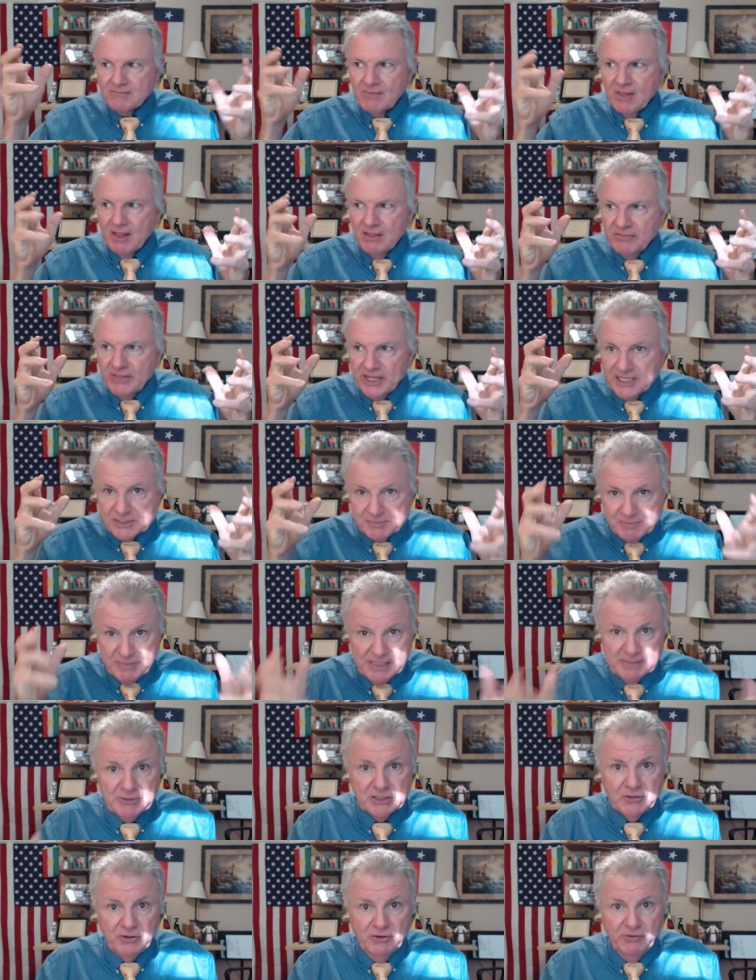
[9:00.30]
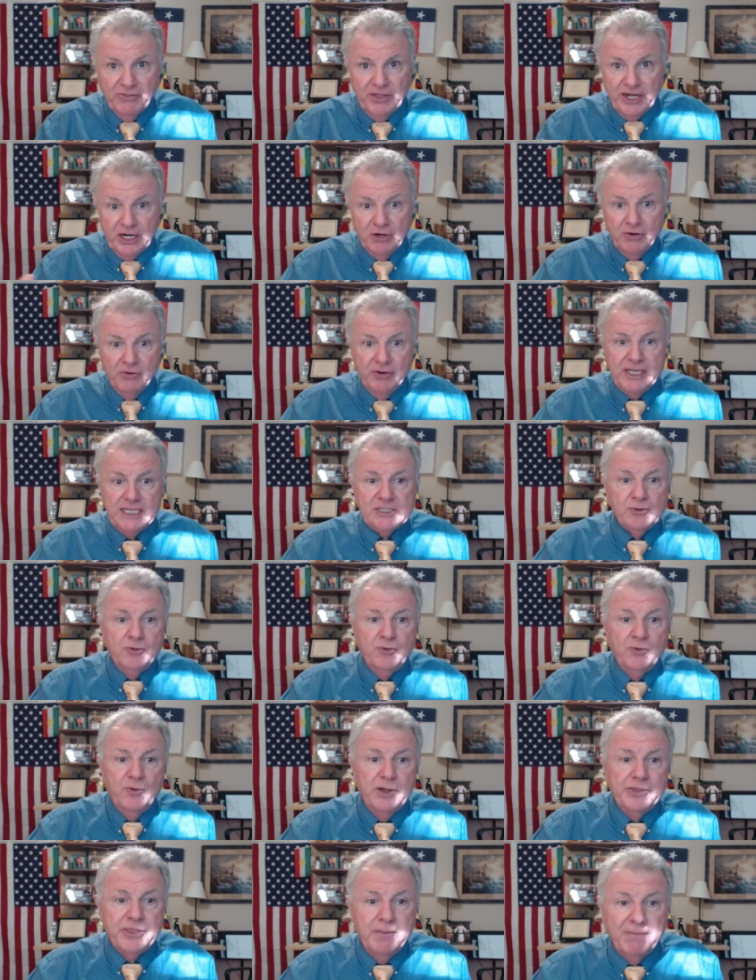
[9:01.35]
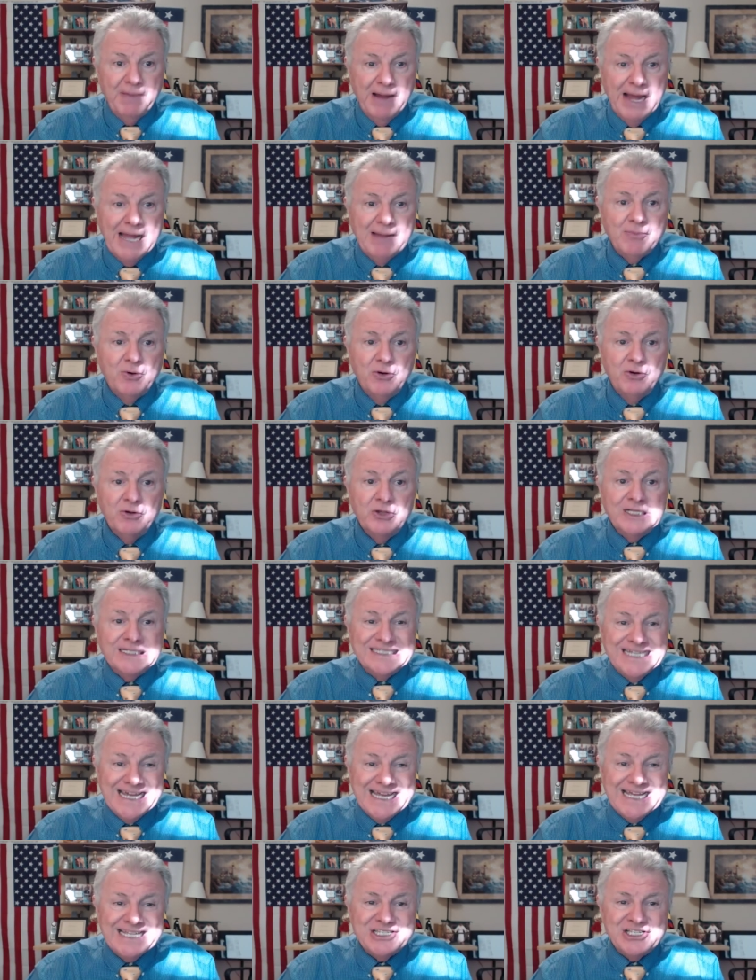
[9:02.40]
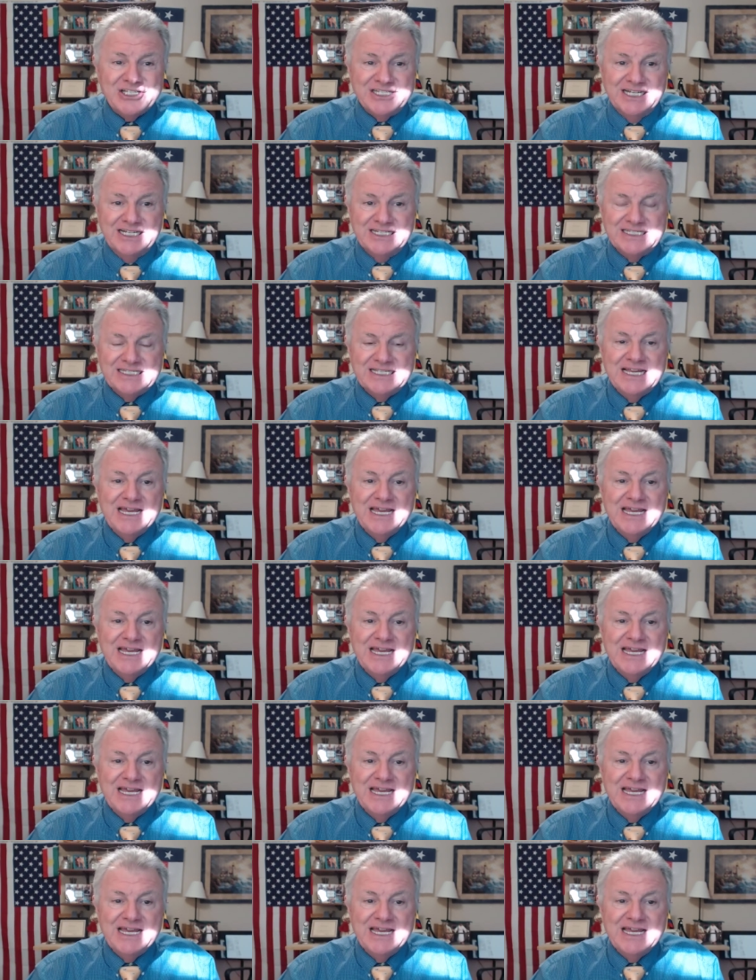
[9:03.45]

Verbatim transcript: that is biblical, that agrees with what the Bible teaches us.